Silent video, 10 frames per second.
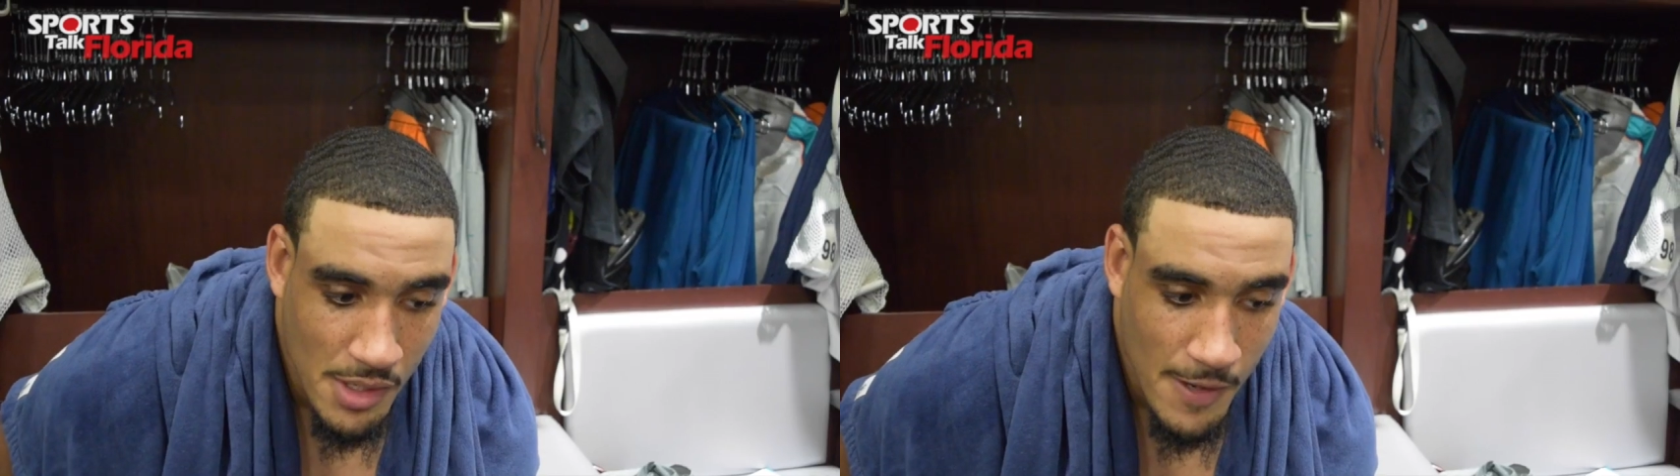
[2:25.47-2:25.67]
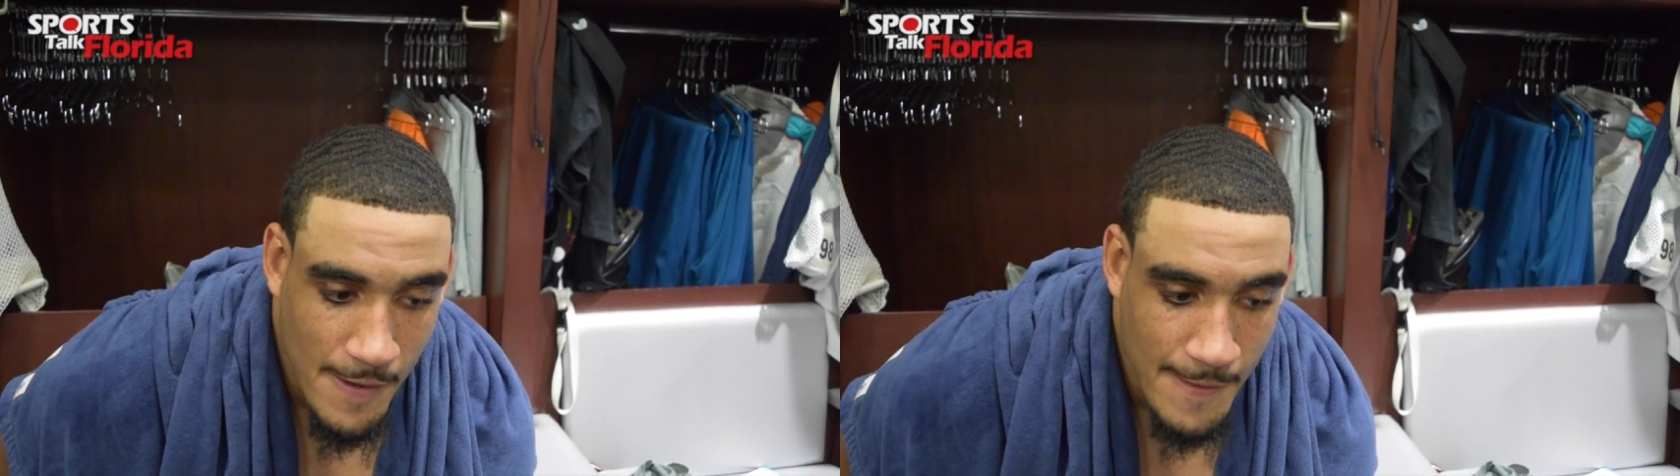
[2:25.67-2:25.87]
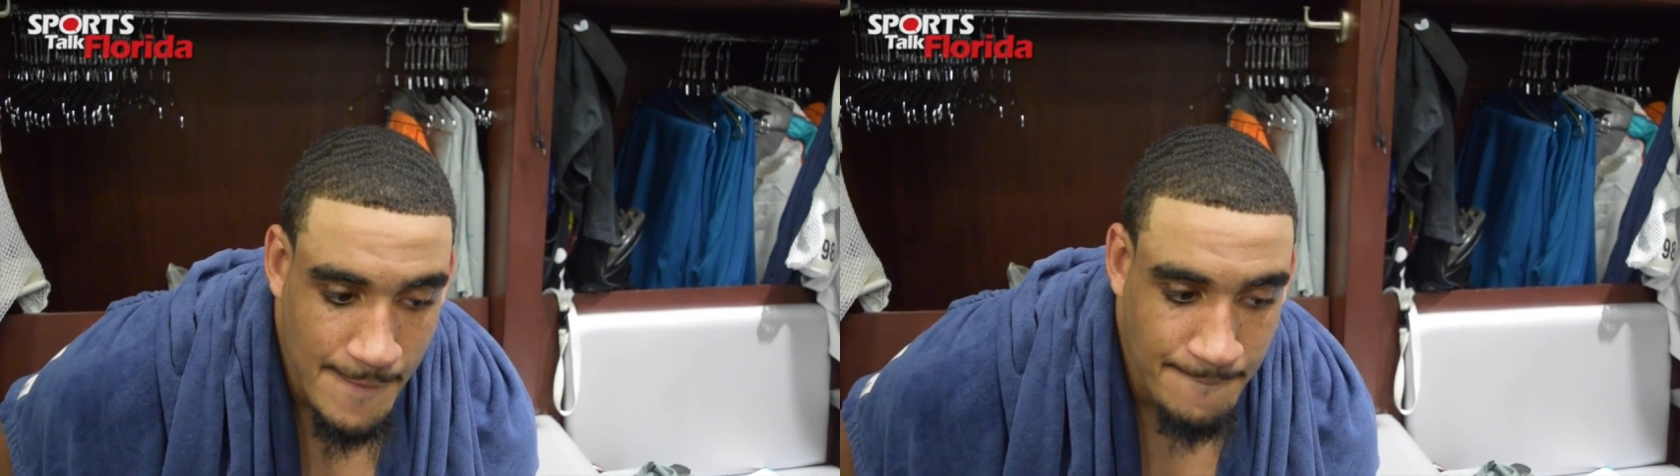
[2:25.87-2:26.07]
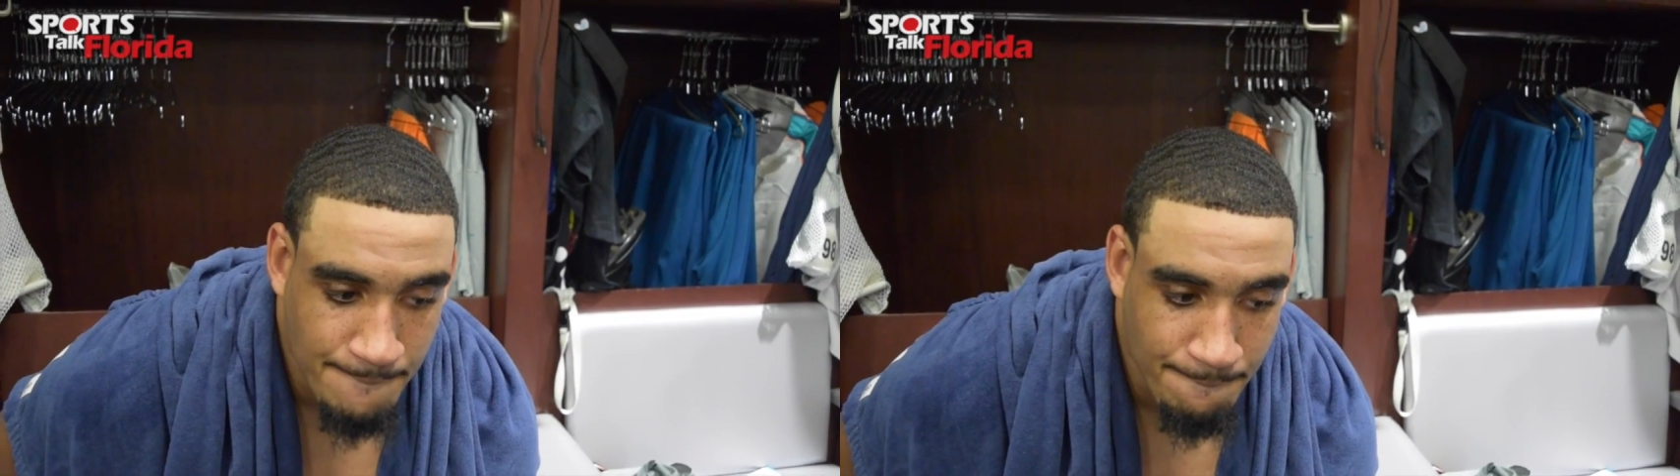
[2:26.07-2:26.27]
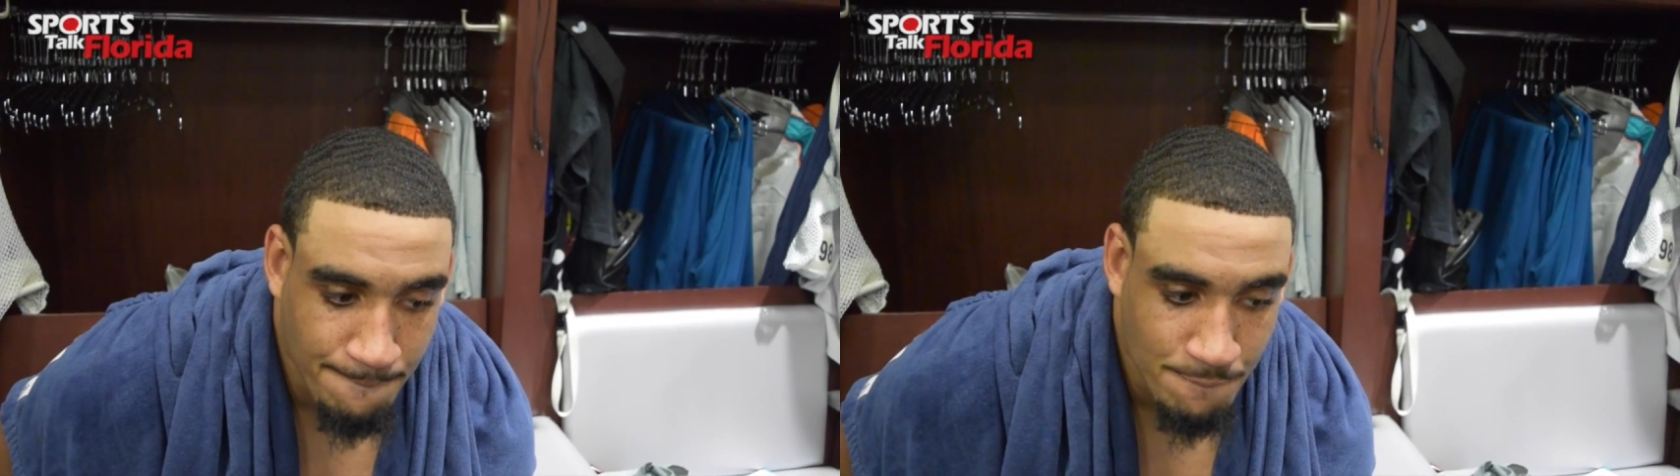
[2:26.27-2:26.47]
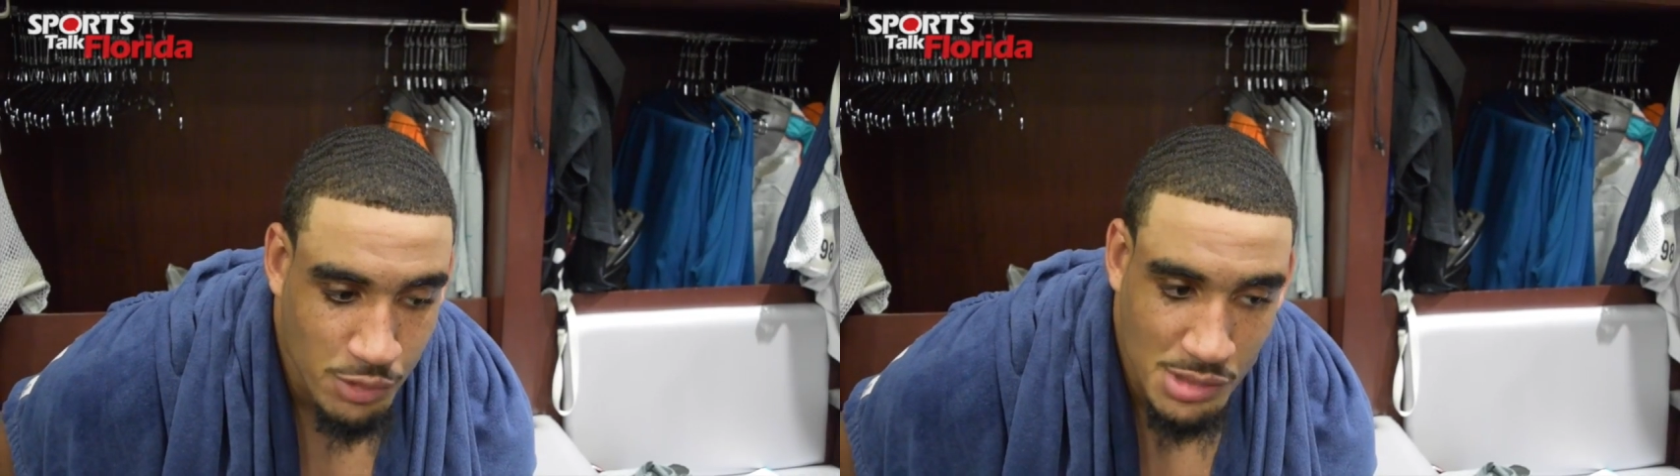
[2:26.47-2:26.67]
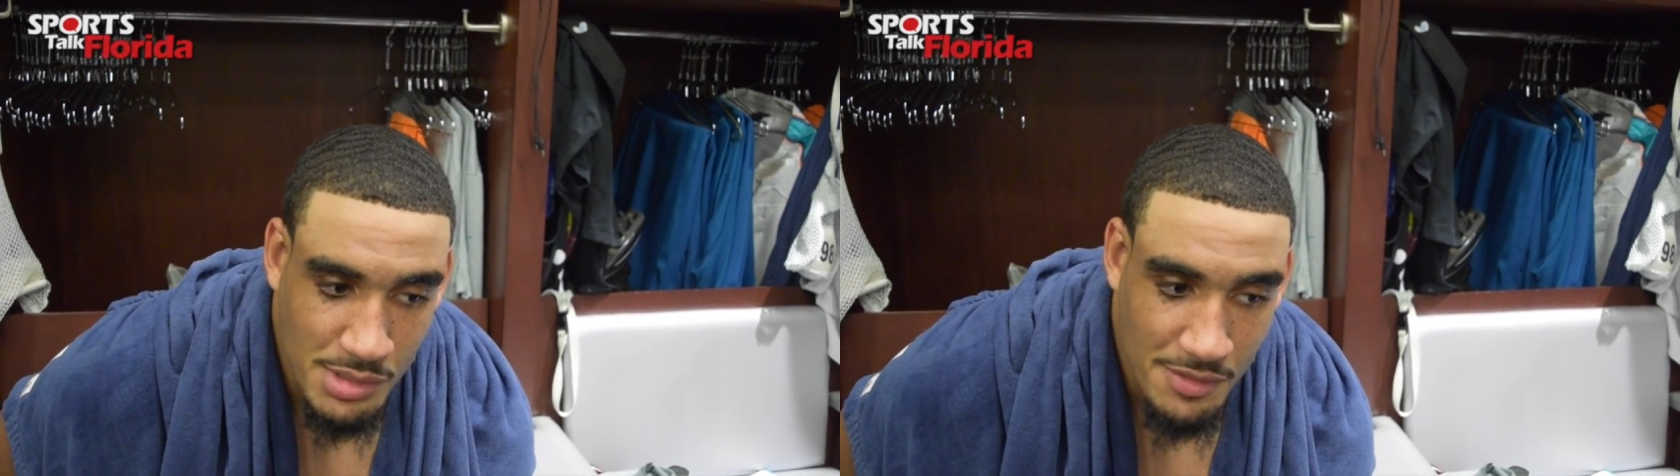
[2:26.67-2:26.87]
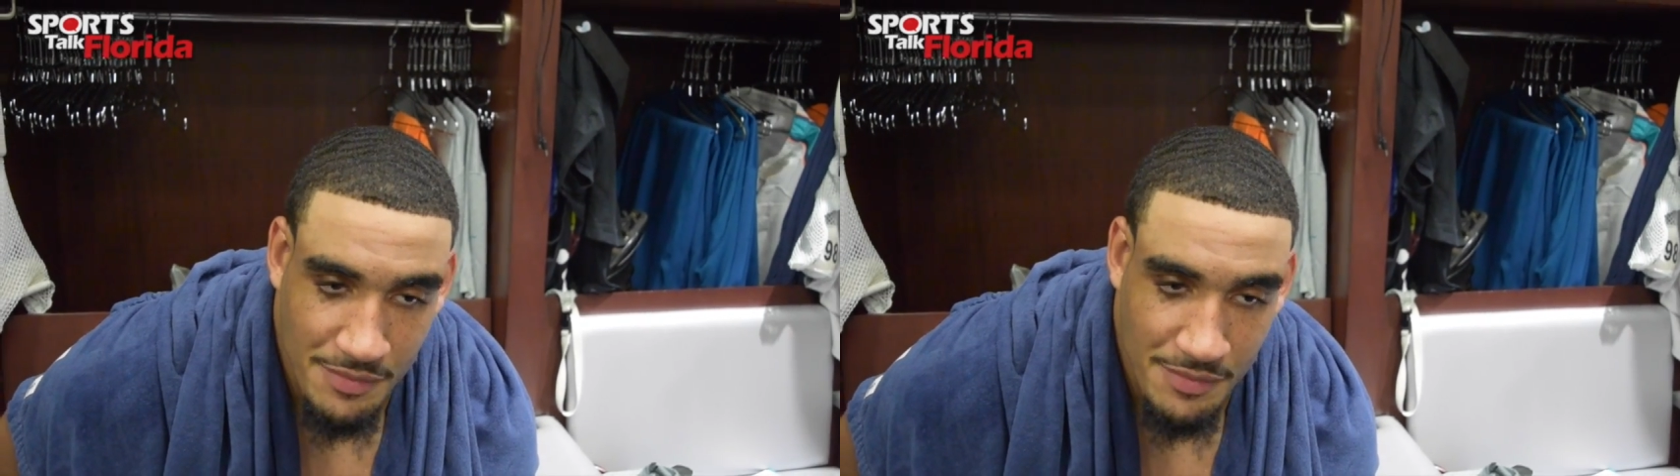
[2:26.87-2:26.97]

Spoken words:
Supposed to be